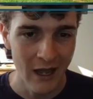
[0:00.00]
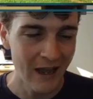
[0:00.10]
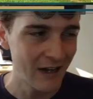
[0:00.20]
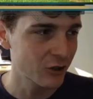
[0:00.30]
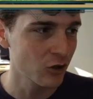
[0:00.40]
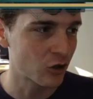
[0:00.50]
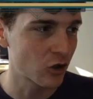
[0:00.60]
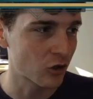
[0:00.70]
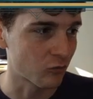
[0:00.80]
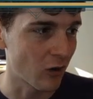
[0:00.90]
I actually
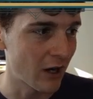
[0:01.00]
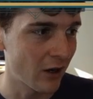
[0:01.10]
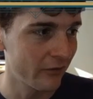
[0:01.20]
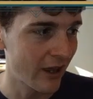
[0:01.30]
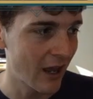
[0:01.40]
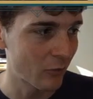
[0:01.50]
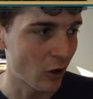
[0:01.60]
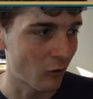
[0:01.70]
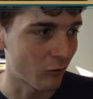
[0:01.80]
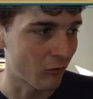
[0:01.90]
just right off
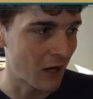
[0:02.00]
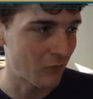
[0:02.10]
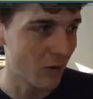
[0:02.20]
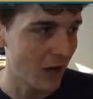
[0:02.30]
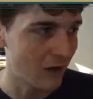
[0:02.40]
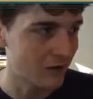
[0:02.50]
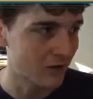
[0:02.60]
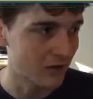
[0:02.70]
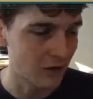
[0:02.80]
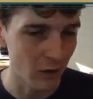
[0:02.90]
camera, right prior to
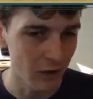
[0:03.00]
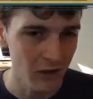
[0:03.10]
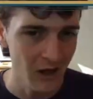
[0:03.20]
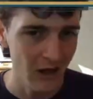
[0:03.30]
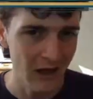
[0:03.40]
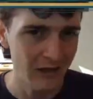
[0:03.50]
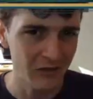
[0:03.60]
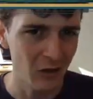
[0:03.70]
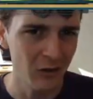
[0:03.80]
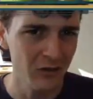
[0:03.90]
the starting, I started